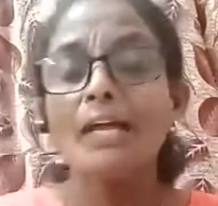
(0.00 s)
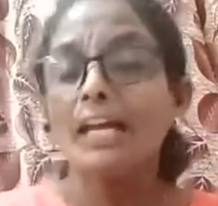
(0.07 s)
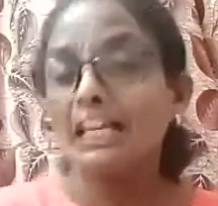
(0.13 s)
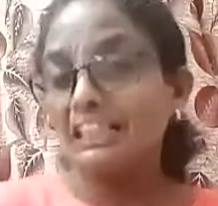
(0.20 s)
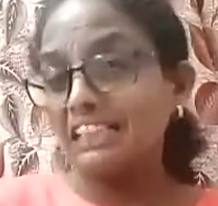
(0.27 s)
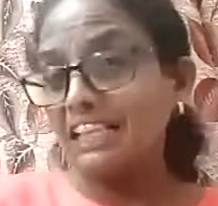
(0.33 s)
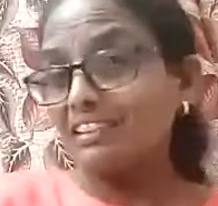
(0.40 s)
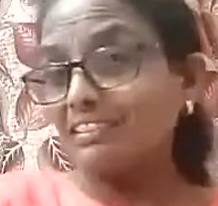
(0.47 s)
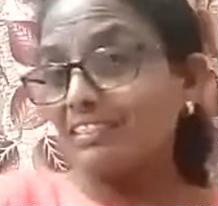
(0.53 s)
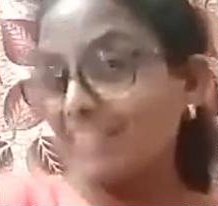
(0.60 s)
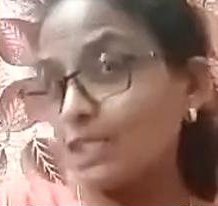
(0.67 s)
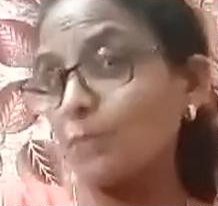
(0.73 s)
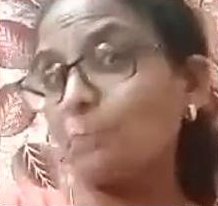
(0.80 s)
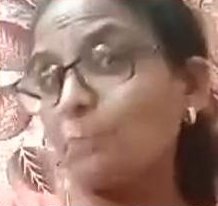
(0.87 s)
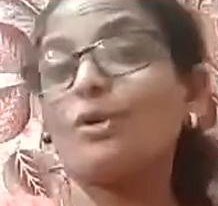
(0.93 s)
that
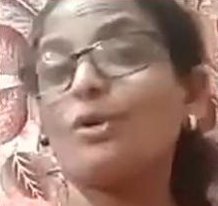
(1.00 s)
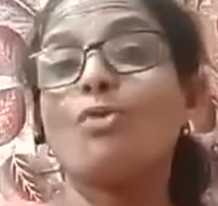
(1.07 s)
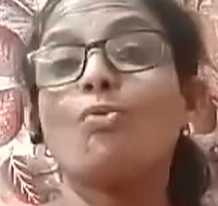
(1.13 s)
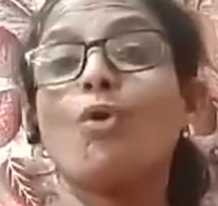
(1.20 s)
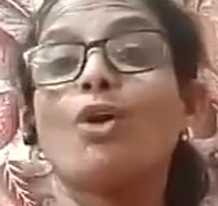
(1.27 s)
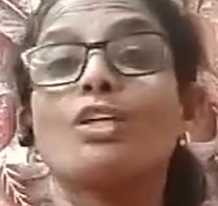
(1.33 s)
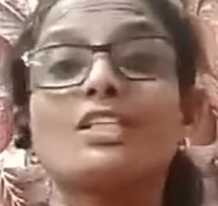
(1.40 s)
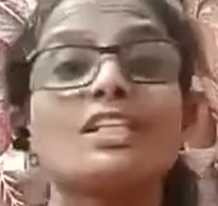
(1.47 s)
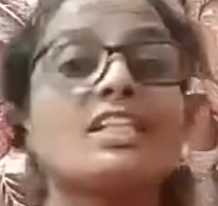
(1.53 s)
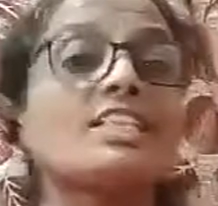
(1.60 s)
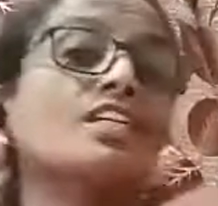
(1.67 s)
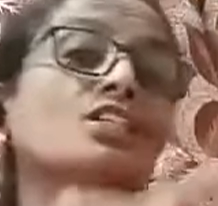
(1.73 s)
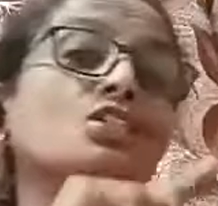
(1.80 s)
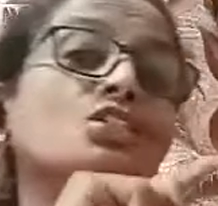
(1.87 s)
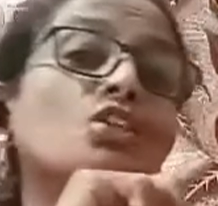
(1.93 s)
this pure water
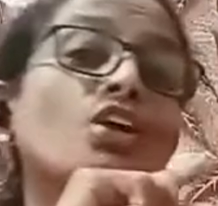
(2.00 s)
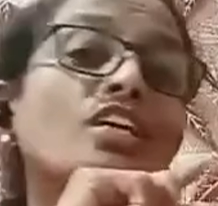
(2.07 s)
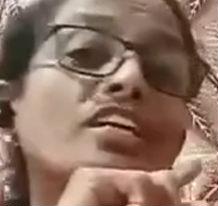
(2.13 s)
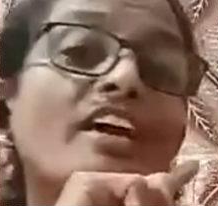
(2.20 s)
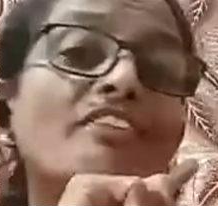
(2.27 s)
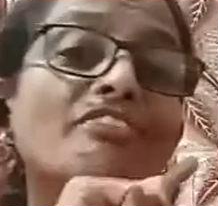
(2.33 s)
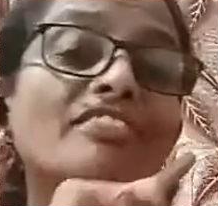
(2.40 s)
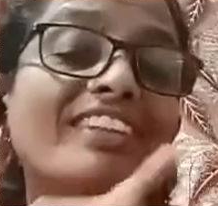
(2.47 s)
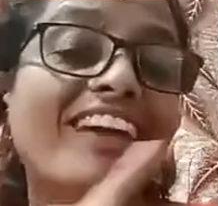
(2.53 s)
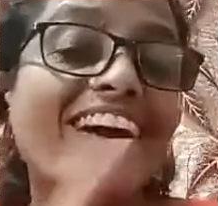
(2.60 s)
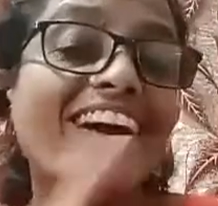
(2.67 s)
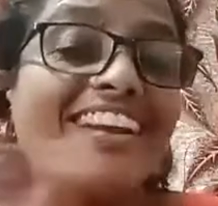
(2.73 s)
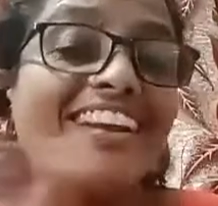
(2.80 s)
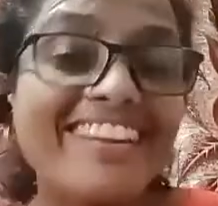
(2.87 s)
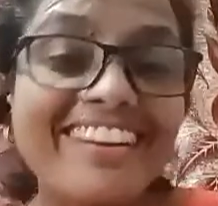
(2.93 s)
does not have
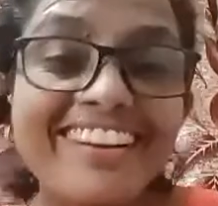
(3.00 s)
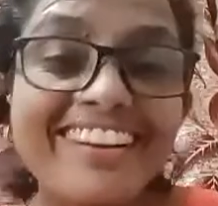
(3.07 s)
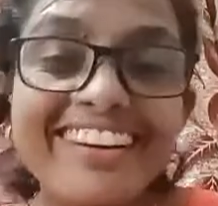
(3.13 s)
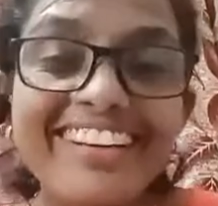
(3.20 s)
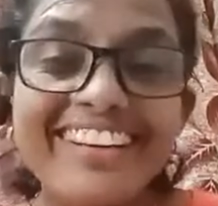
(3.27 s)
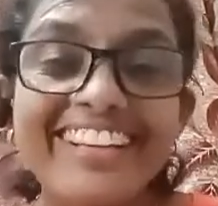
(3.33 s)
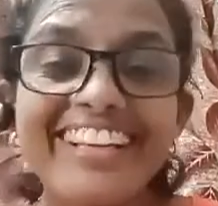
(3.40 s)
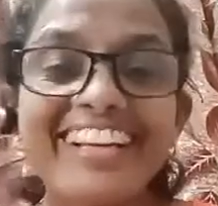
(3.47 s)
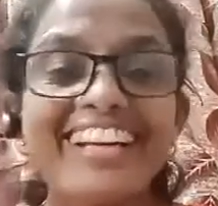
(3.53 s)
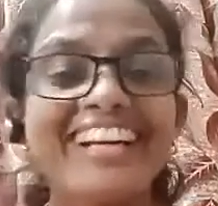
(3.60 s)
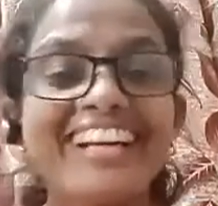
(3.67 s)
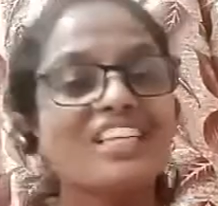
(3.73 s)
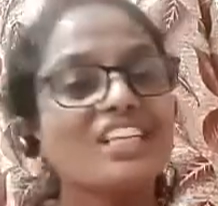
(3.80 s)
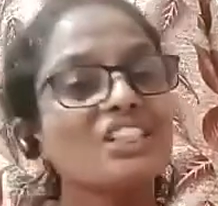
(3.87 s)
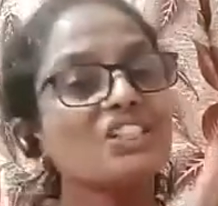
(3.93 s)
color,
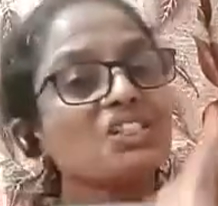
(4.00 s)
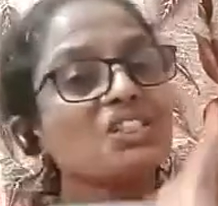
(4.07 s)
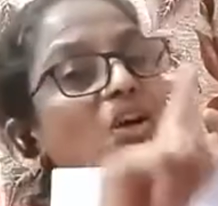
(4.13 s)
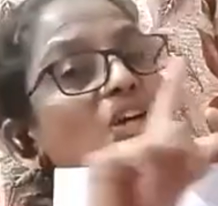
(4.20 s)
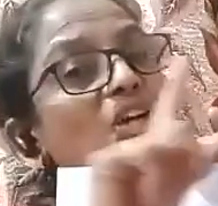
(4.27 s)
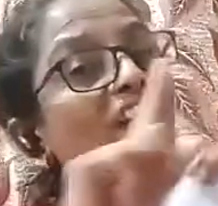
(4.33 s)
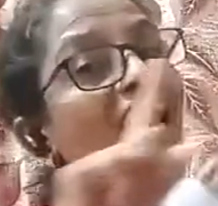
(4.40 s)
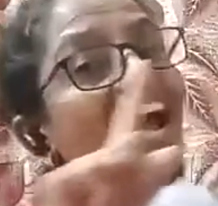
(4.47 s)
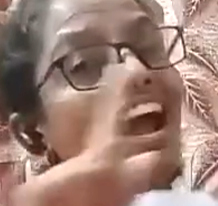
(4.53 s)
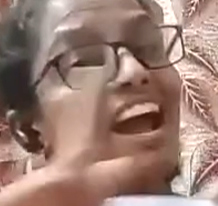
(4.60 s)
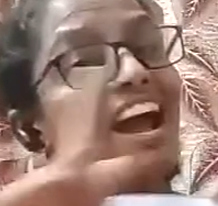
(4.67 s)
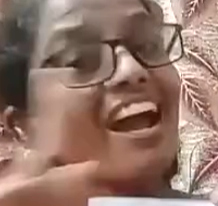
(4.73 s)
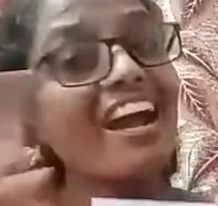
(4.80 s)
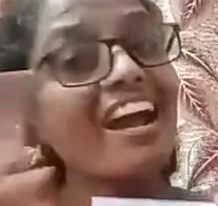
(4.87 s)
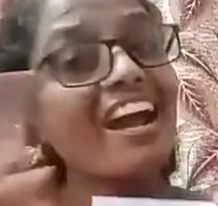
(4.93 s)
does not
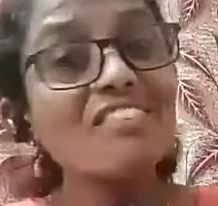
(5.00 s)
have